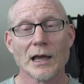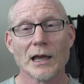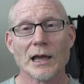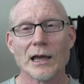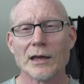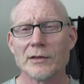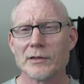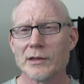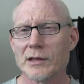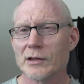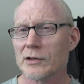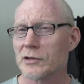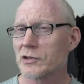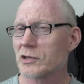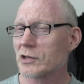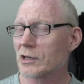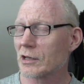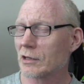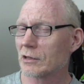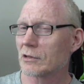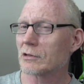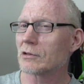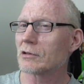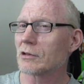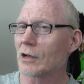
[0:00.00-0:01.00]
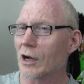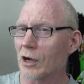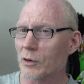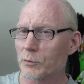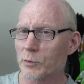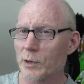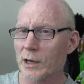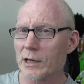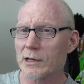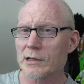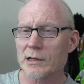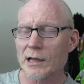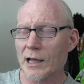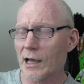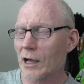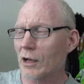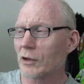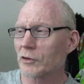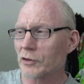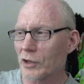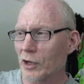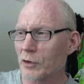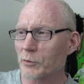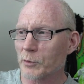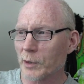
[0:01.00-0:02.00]
and they'll say, not right now,
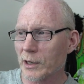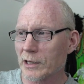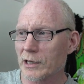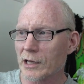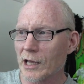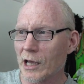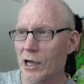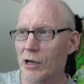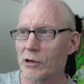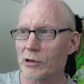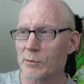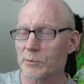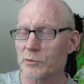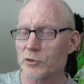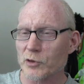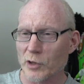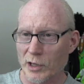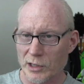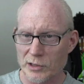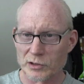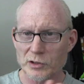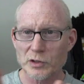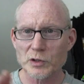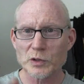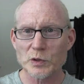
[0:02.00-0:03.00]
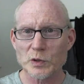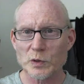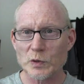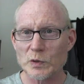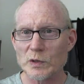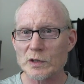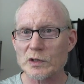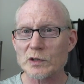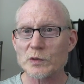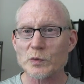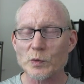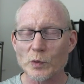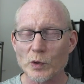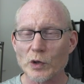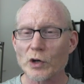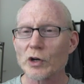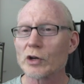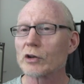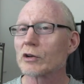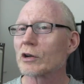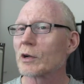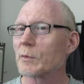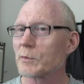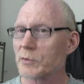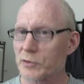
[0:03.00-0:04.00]
not right now, I'm trying to do this
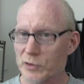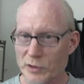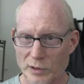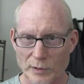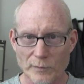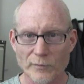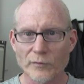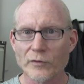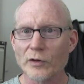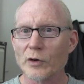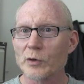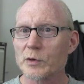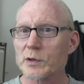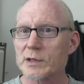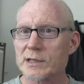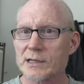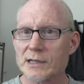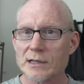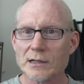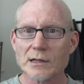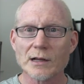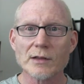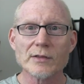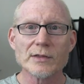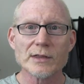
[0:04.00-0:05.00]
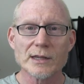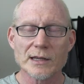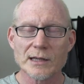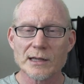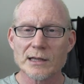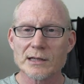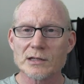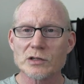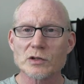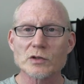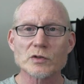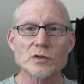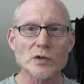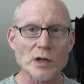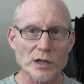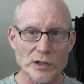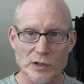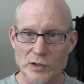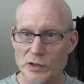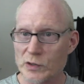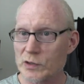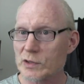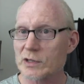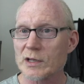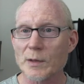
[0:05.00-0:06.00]
work, or I'm, trying, I'm focusing on this, or trying to
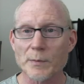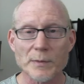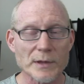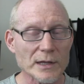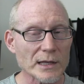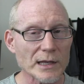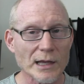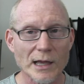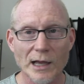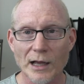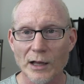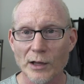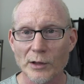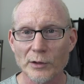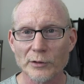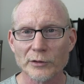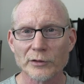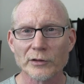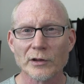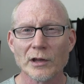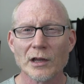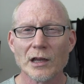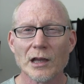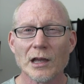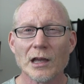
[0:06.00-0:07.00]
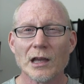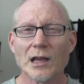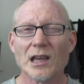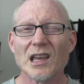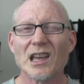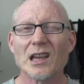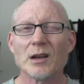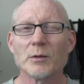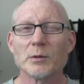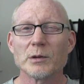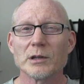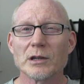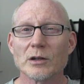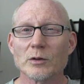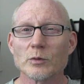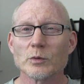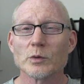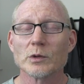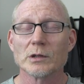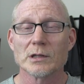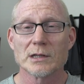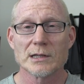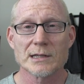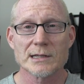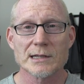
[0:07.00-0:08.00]
do something else, and we get
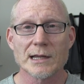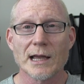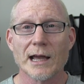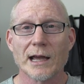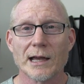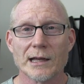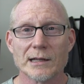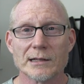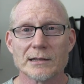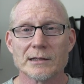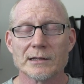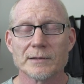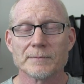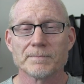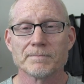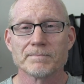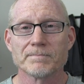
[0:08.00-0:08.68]
really sad.